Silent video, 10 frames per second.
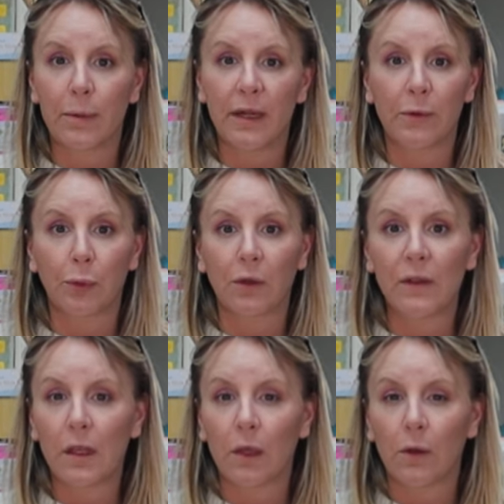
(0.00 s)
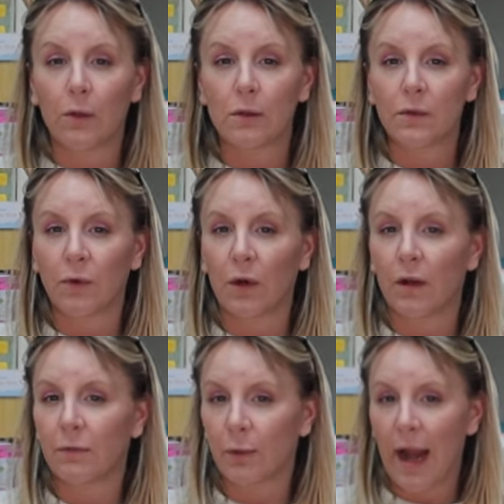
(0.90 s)
but it really goes
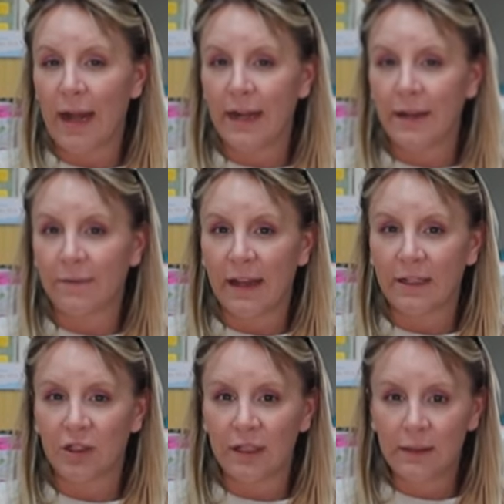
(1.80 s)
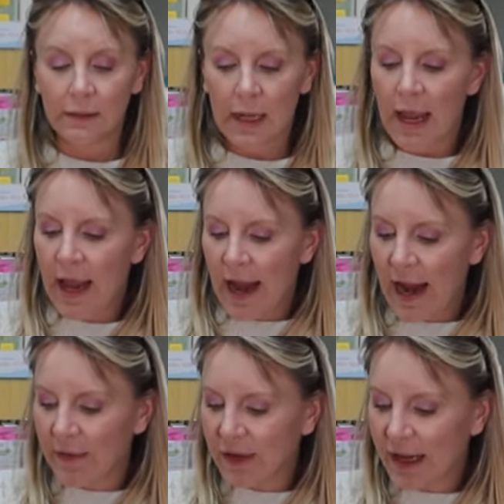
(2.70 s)
for a variety of ages.
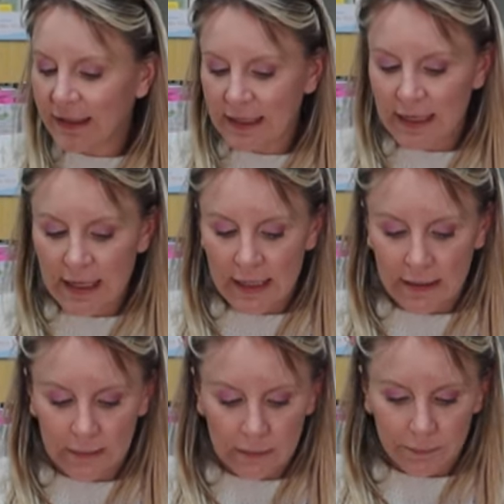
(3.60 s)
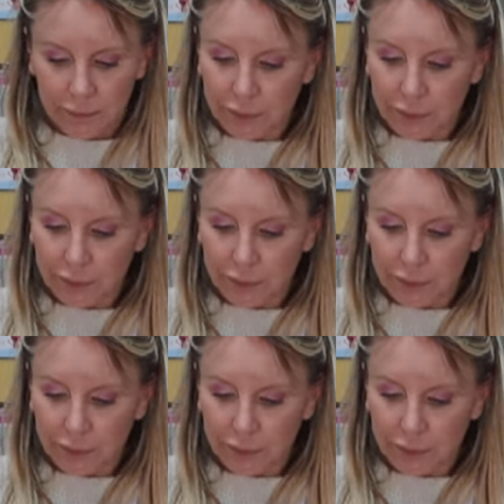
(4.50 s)
And the idea is